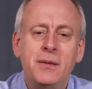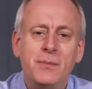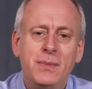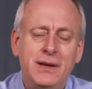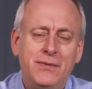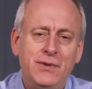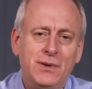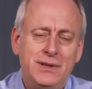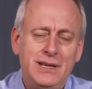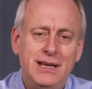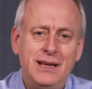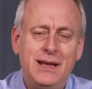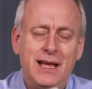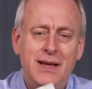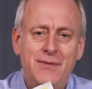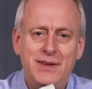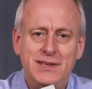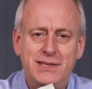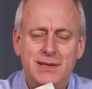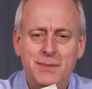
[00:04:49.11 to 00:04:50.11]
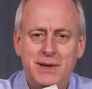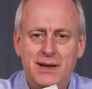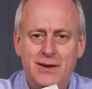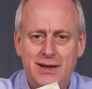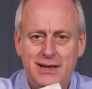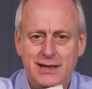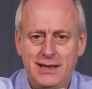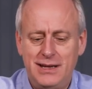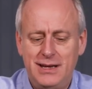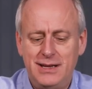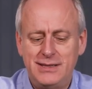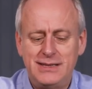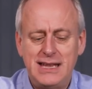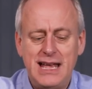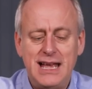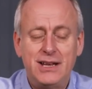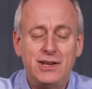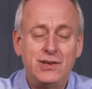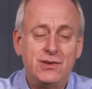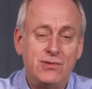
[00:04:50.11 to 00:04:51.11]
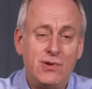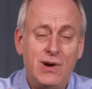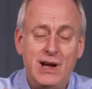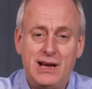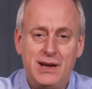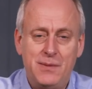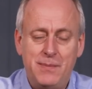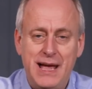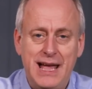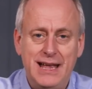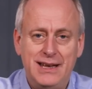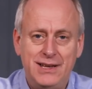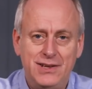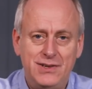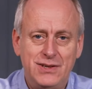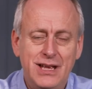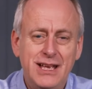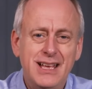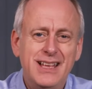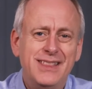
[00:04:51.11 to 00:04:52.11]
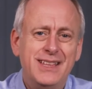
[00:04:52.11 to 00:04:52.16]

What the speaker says: But if you're having something like a standard triangular bandage,